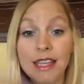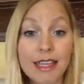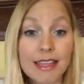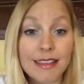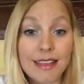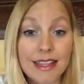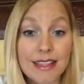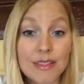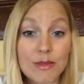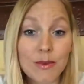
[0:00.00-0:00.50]

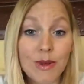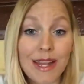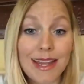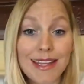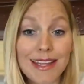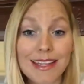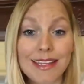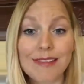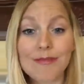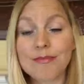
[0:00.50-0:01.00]
that's what I
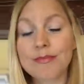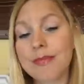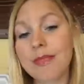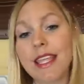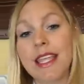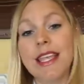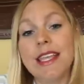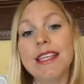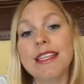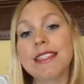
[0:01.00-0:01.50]
did.
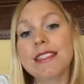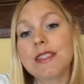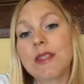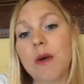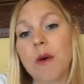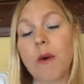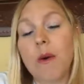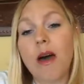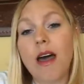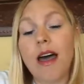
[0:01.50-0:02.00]

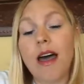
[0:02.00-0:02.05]
So